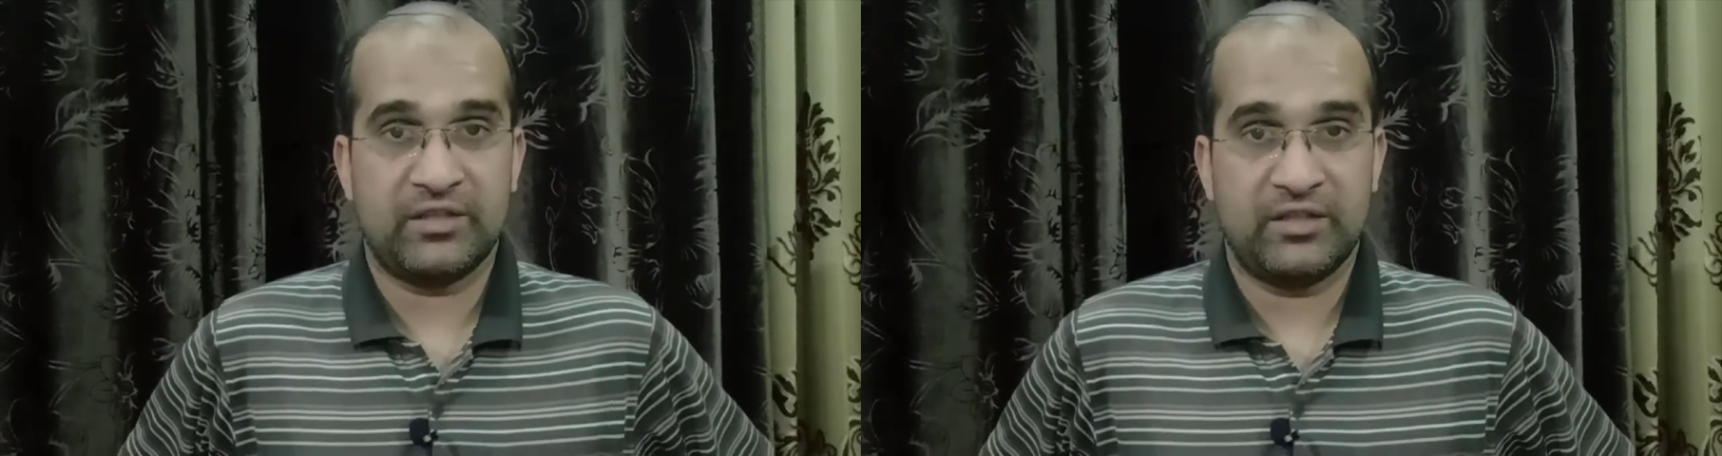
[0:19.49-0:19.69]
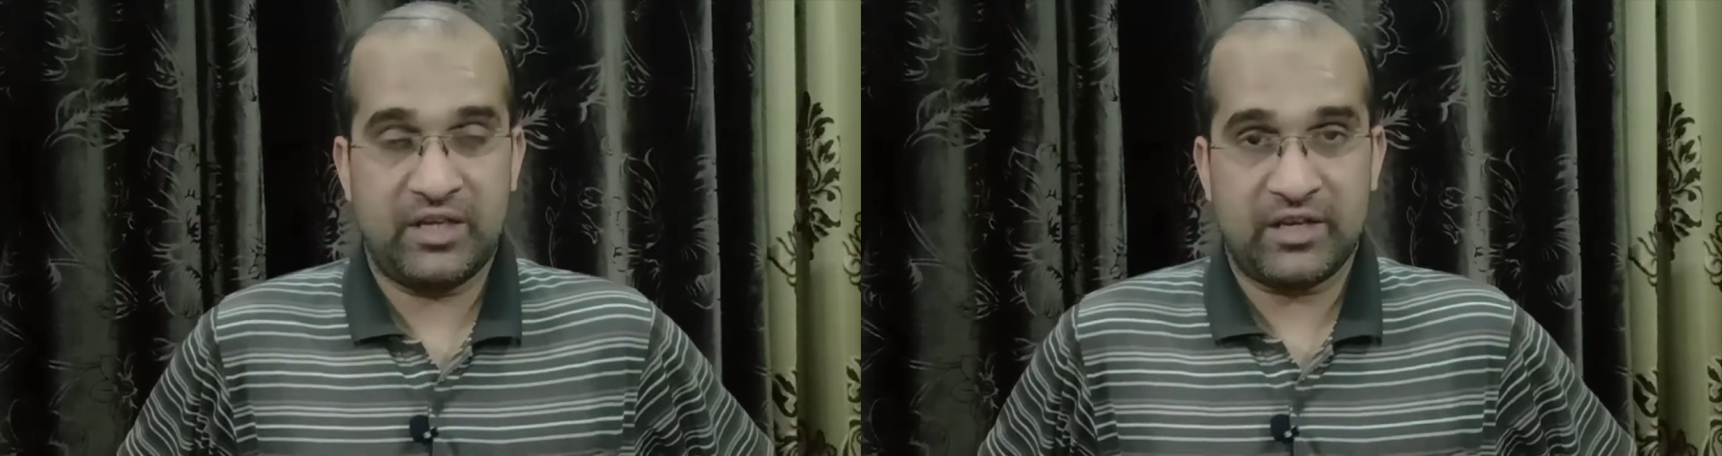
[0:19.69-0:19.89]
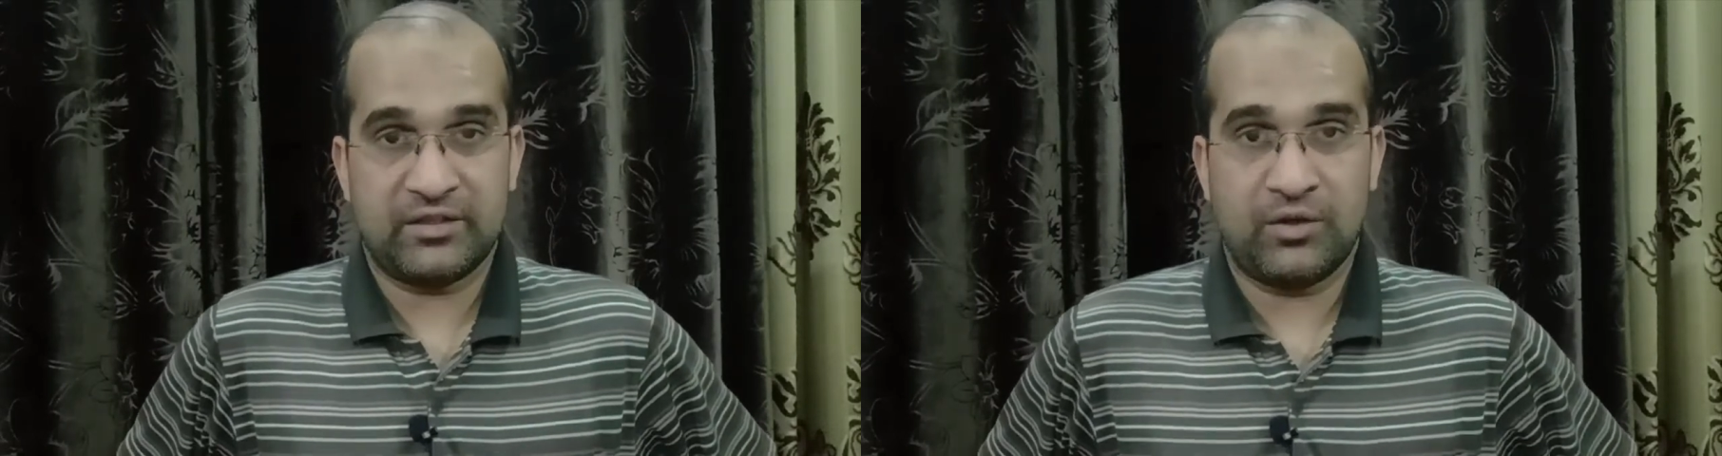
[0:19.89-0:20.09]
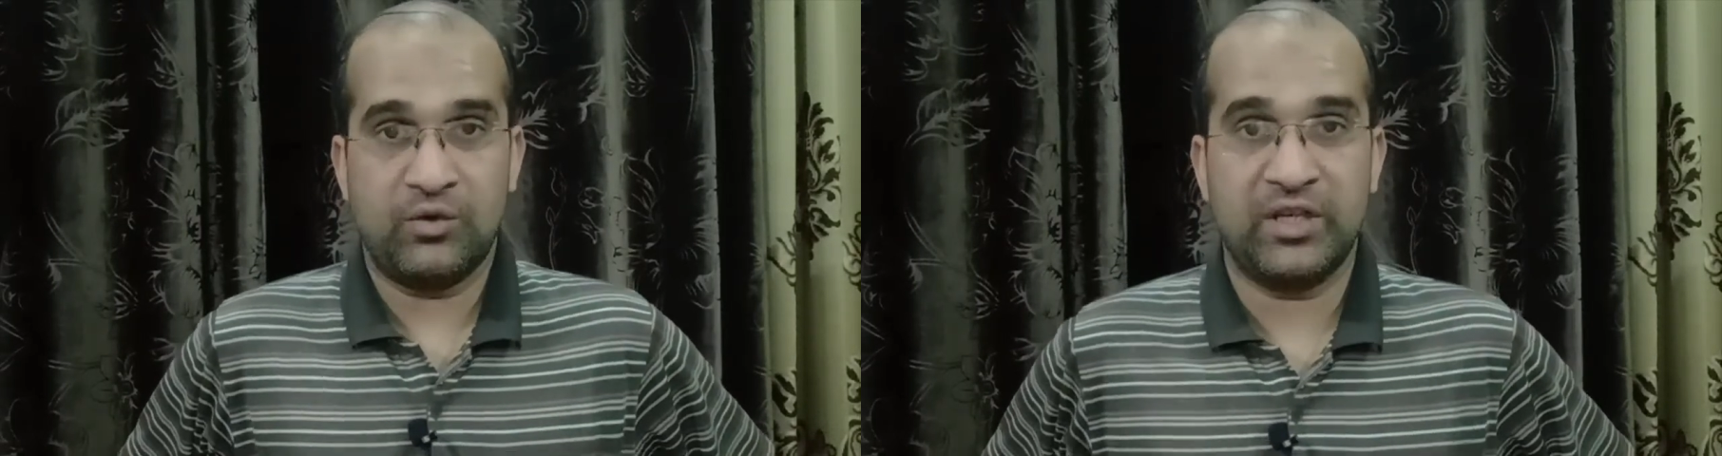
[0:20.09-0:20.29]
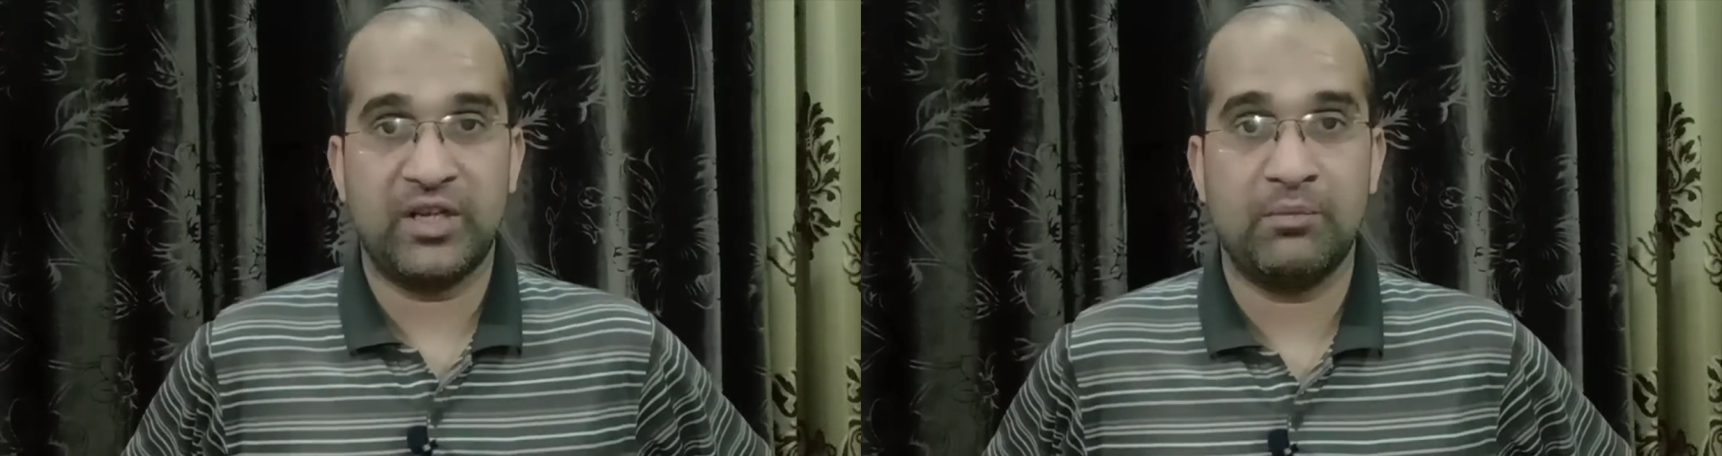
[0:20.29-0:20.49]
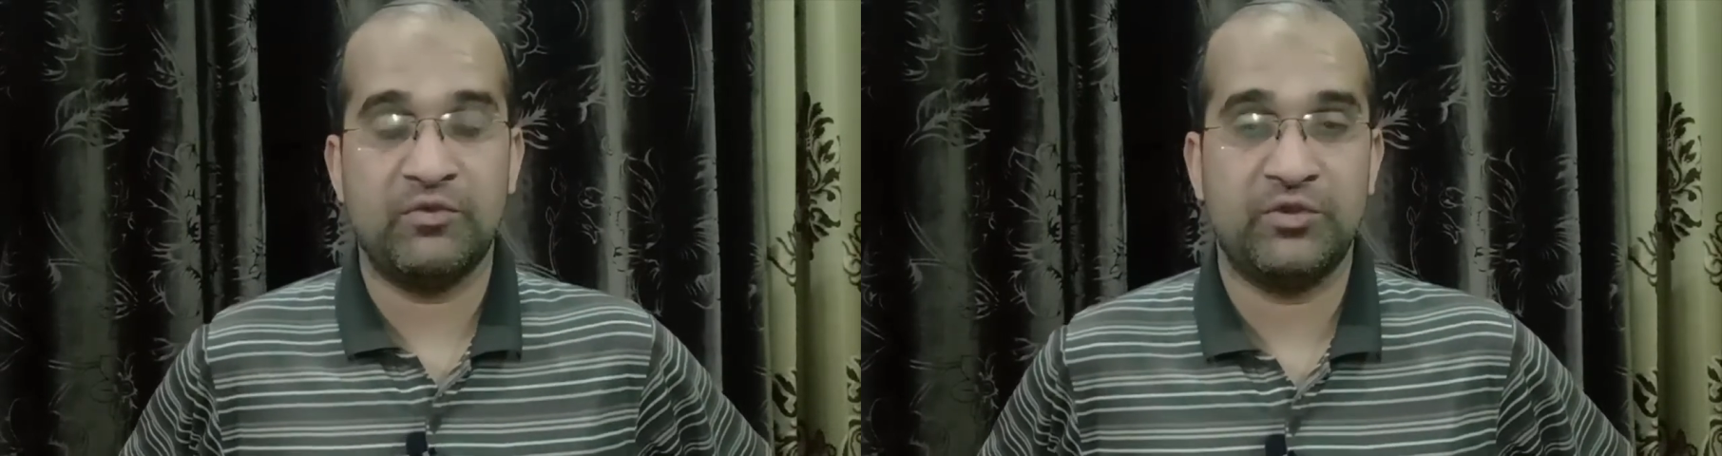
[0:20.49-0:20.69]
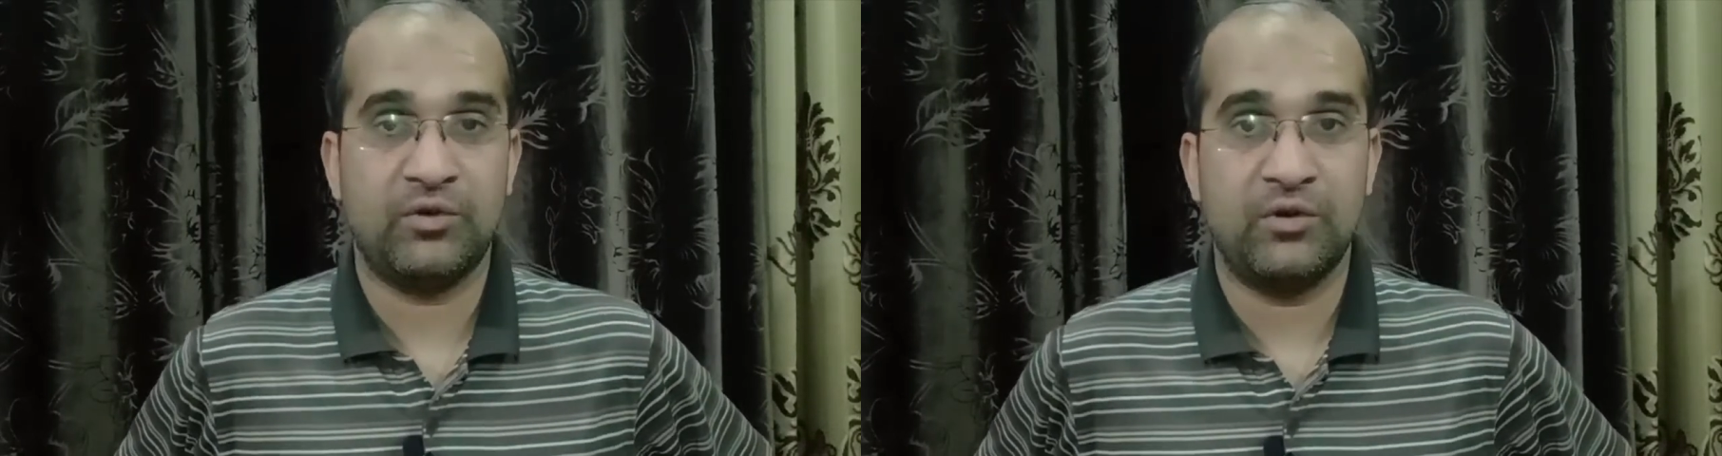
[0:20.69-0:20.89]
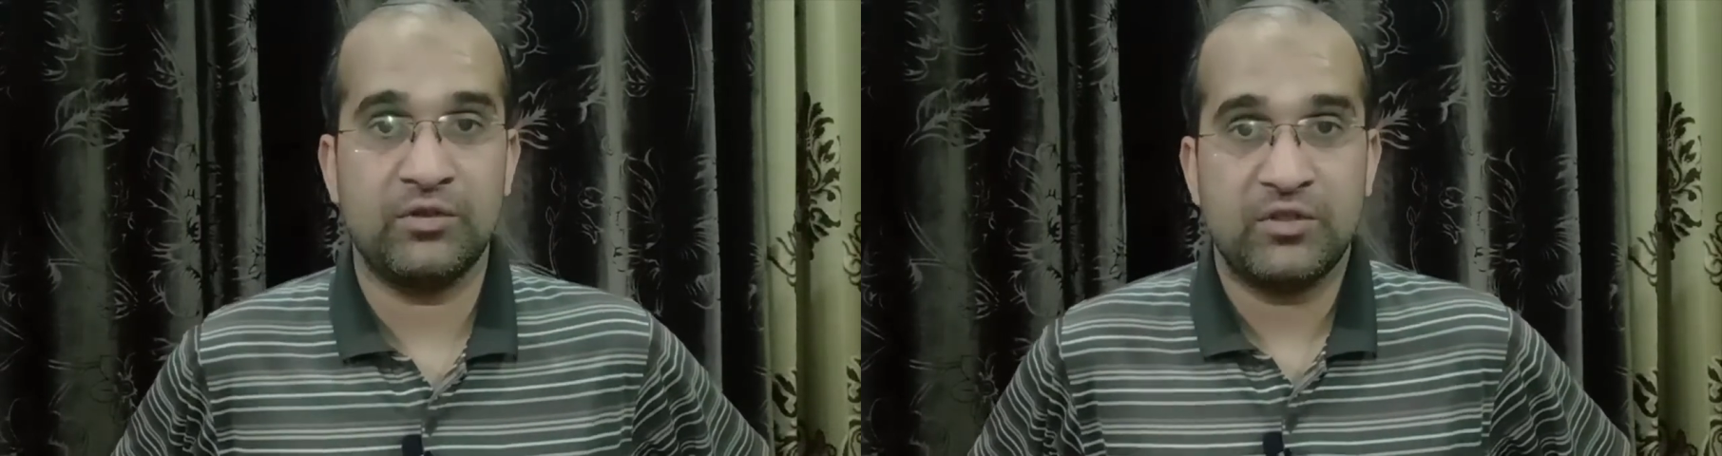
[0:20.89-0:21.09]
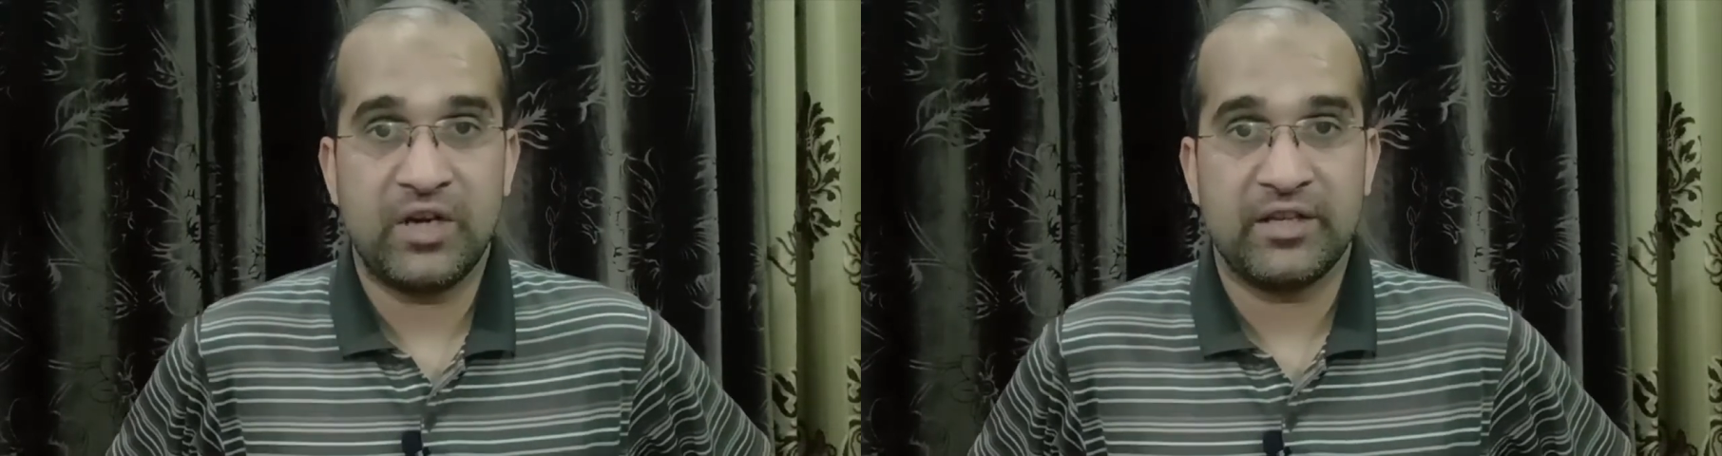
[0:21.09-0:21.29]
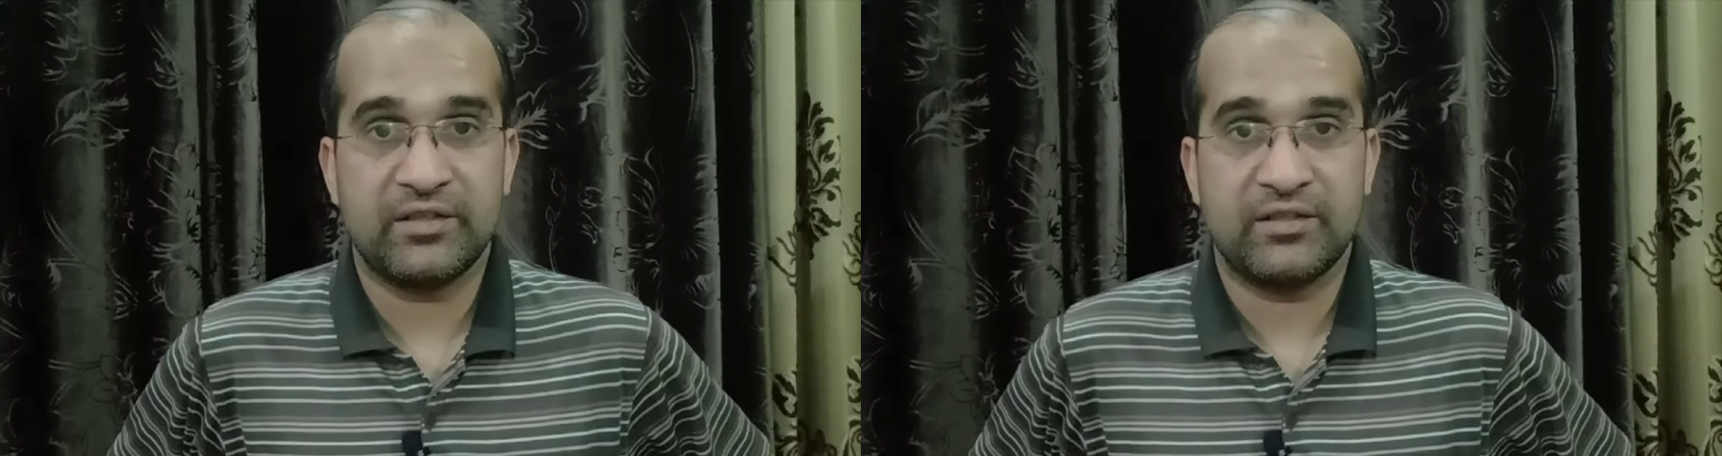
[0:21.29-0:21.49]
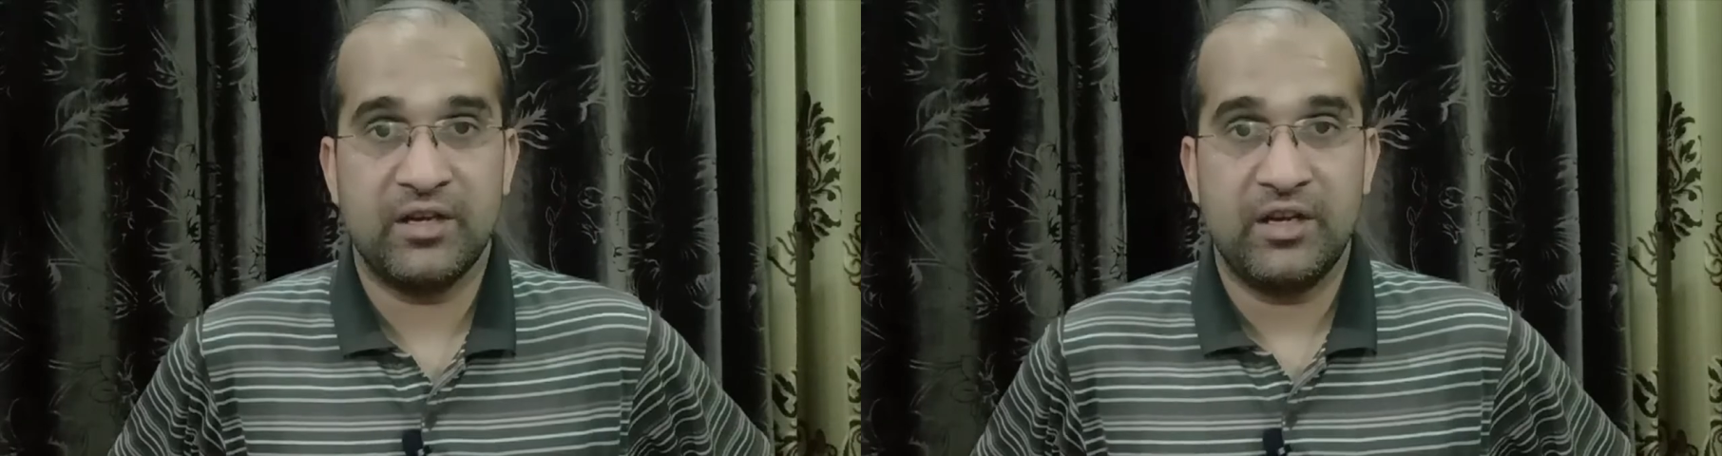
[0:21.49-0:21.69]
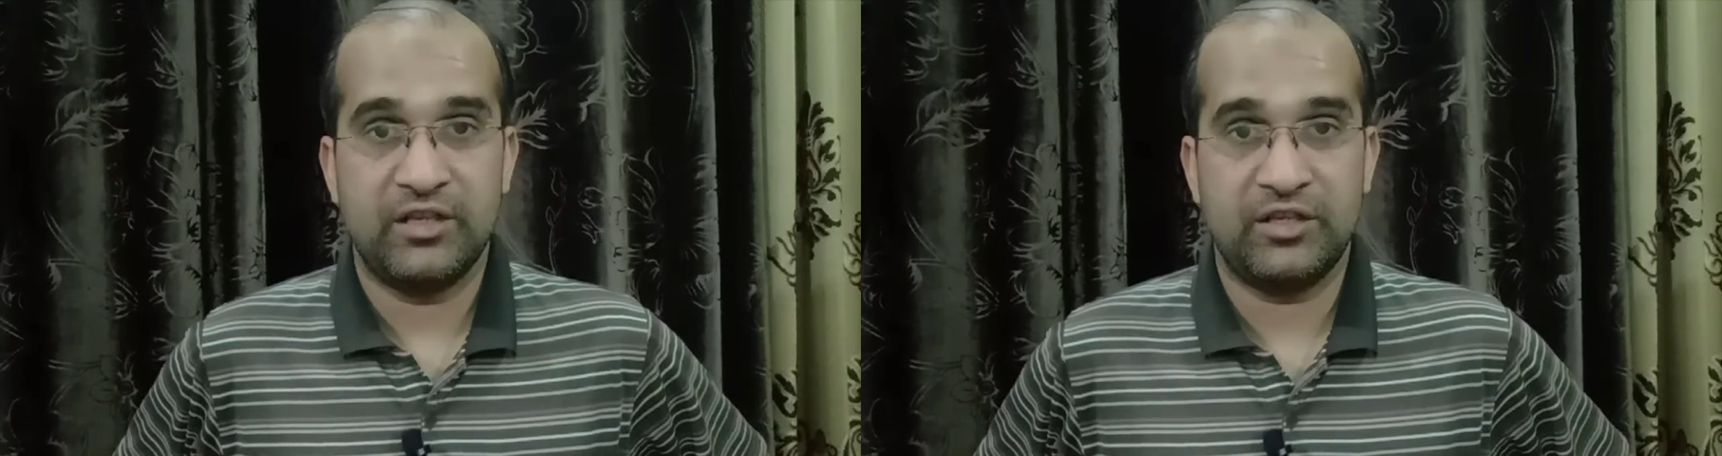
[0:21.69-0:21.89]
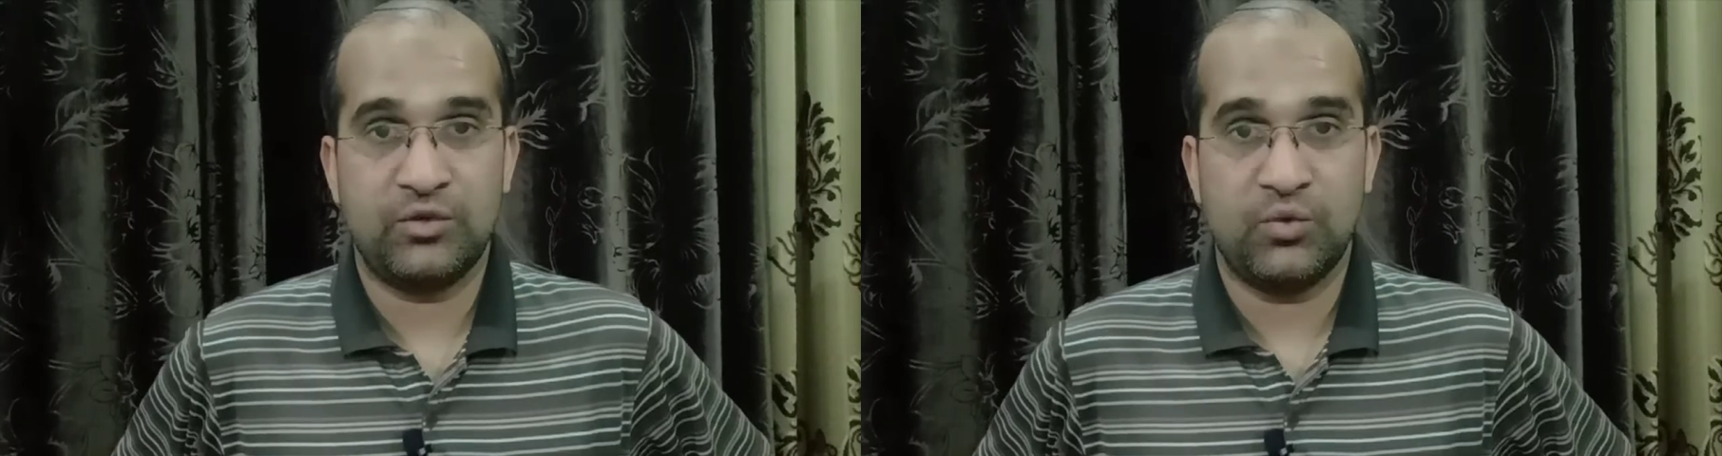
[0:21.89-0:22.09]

Yes, on the time of your own choice. Is it a cool